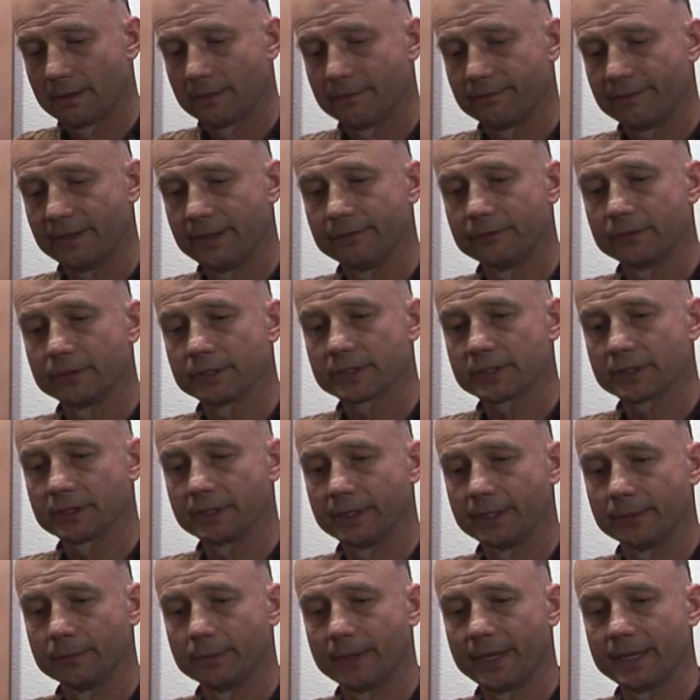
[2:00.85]

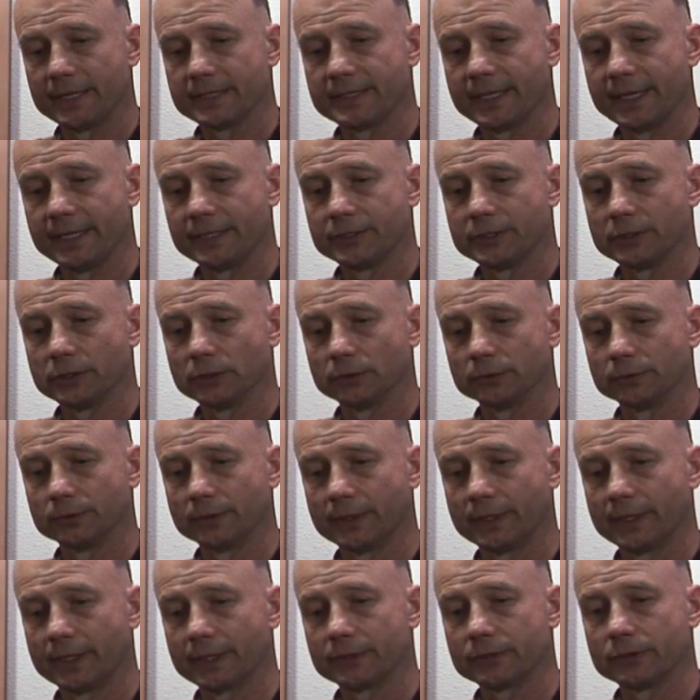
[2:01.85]
feverishly, raised 8
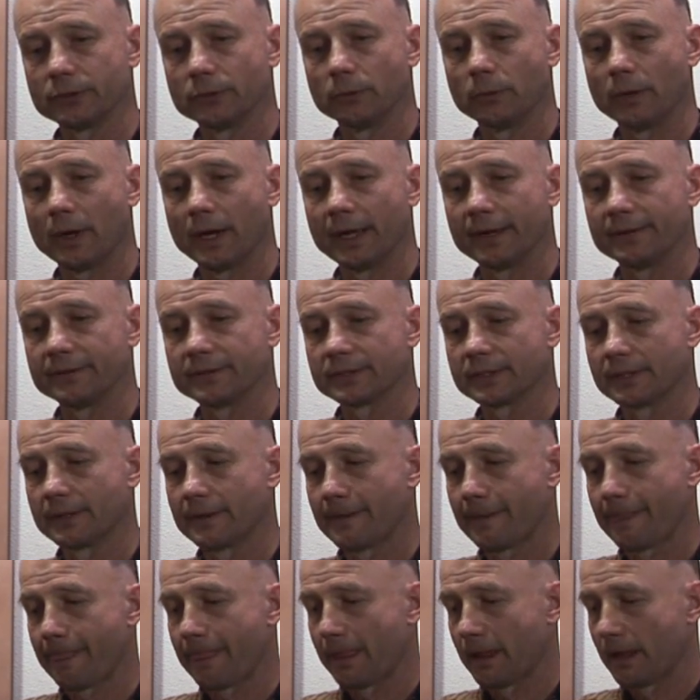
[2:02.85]
children, had 2 wives,
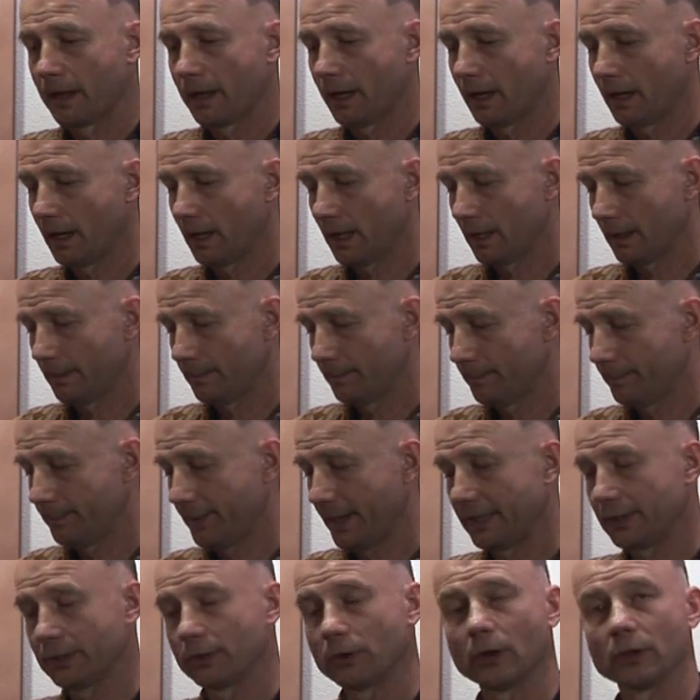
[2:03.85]

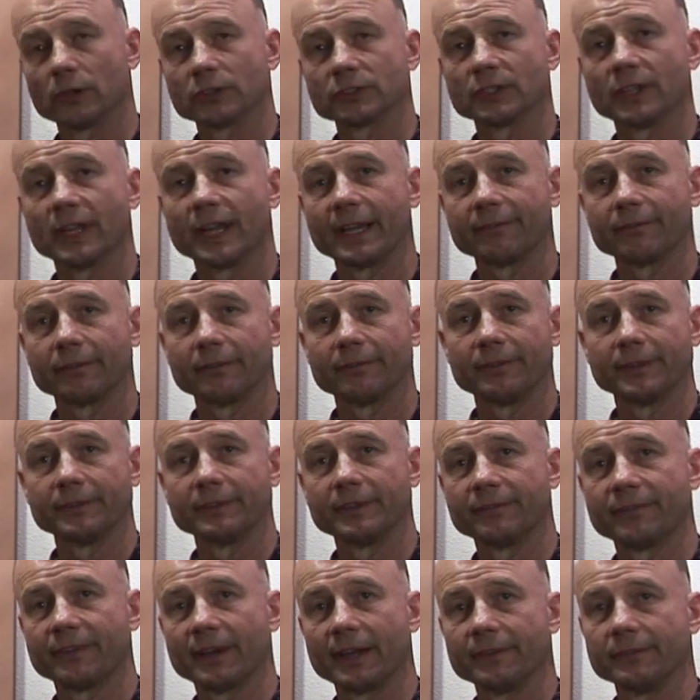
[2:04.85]
painted all his life for
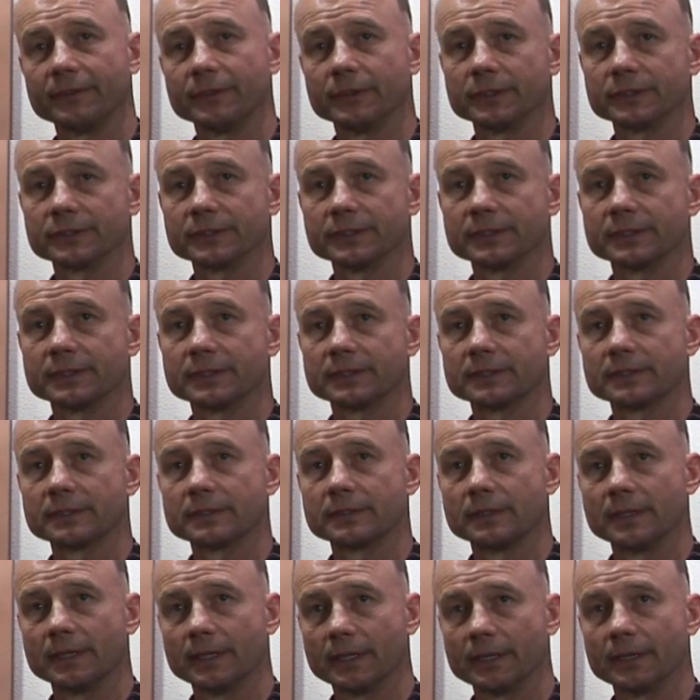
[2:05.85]
55 years
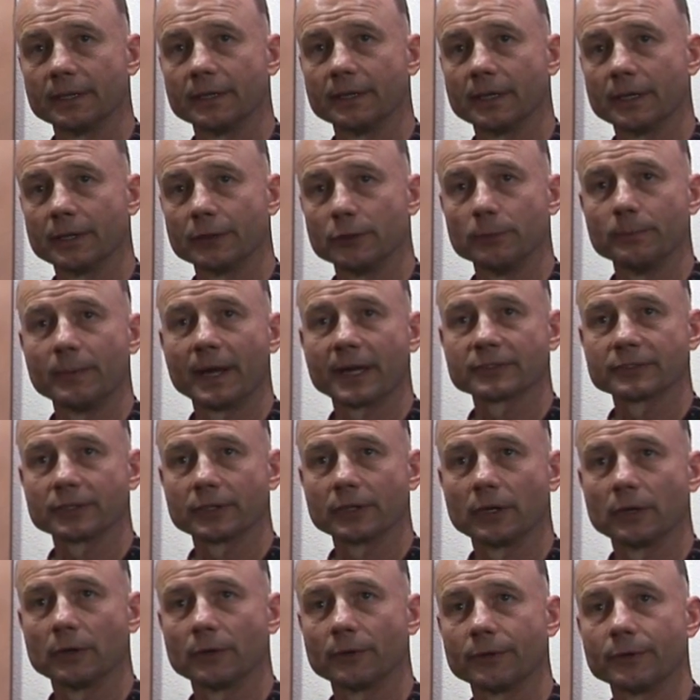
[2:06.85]
in New
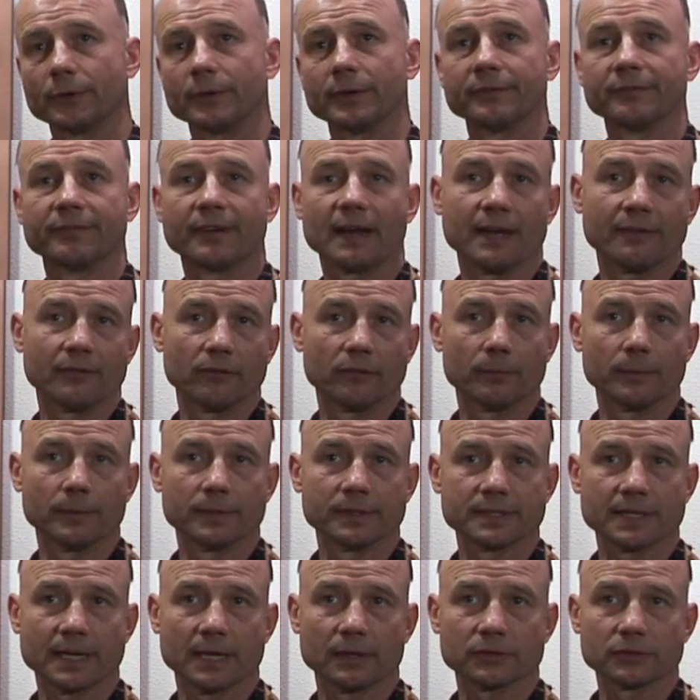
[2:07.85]
Mexico, 35 of them
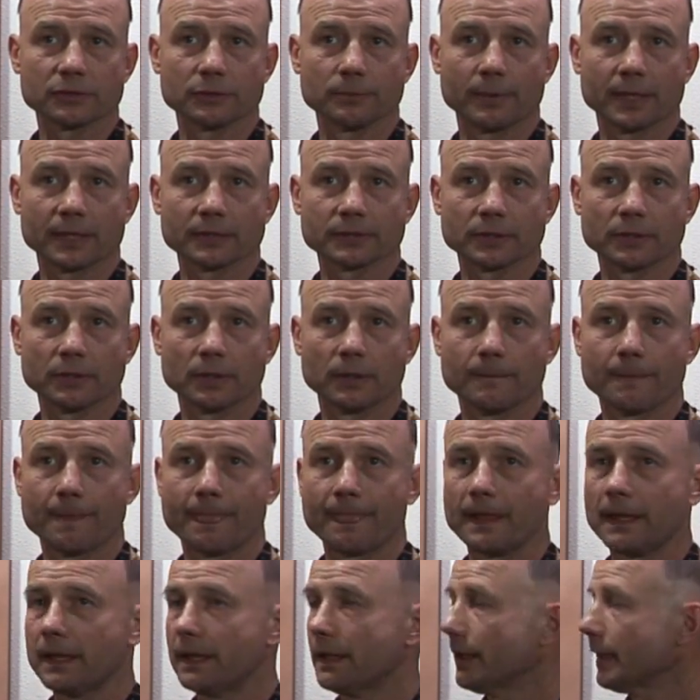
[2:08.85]
in Taos, New Mexico.
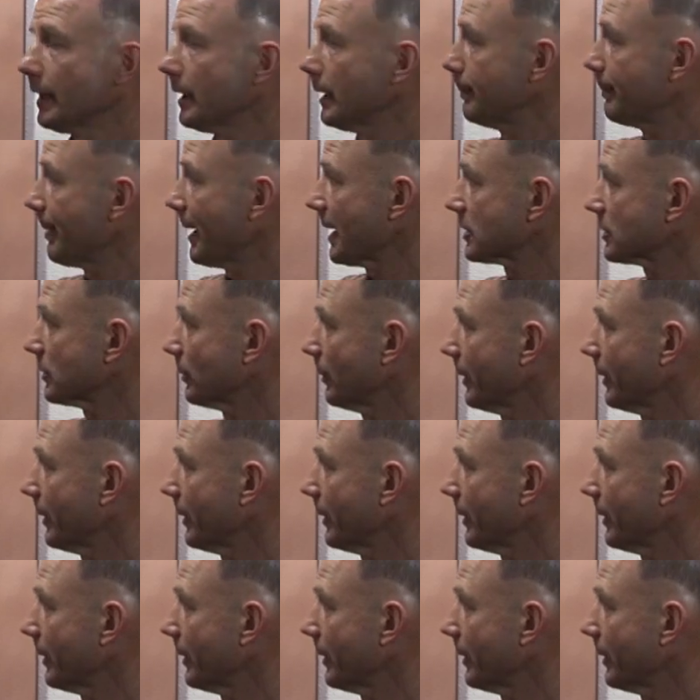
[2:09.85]
He passed